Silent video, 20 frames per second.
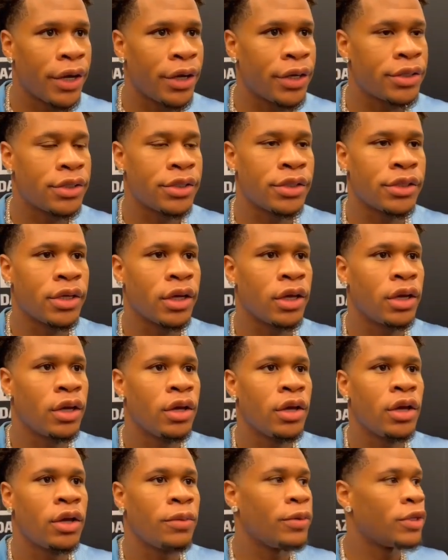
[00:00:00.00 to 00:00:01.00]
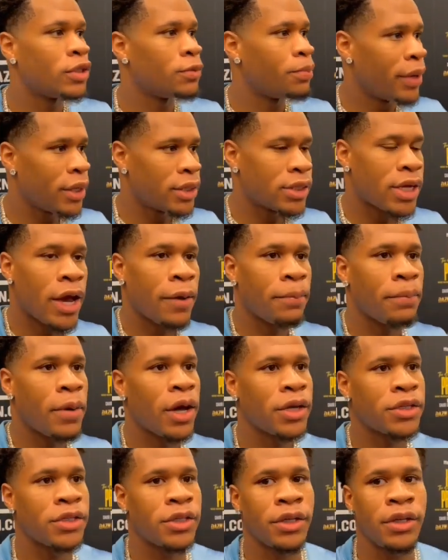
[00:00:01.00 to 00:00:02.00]
This is a uh, this is big time
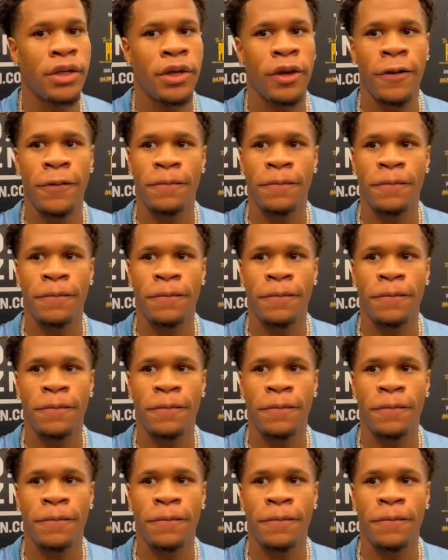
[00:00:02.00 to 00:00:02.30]
boxing.